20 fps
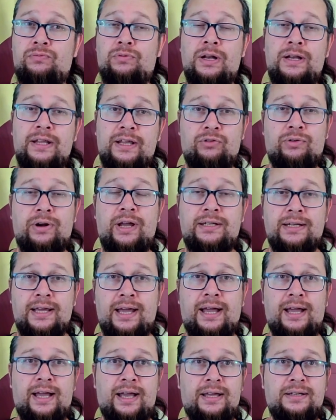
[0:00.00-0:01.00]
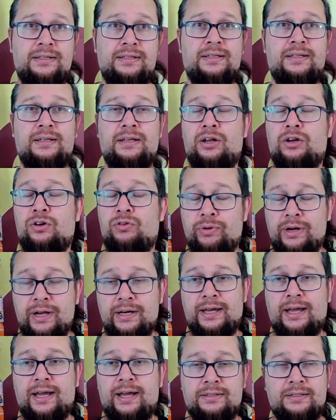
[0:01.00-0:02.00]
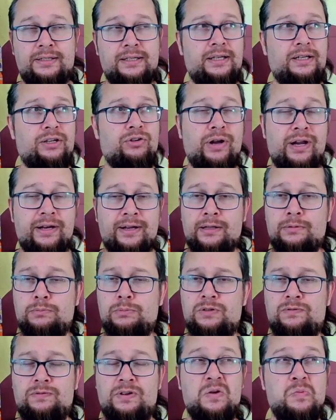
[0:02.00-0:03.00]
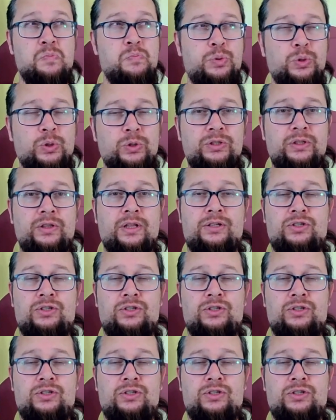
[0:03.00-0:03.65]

really great ad, great acting, great atmosphere, building that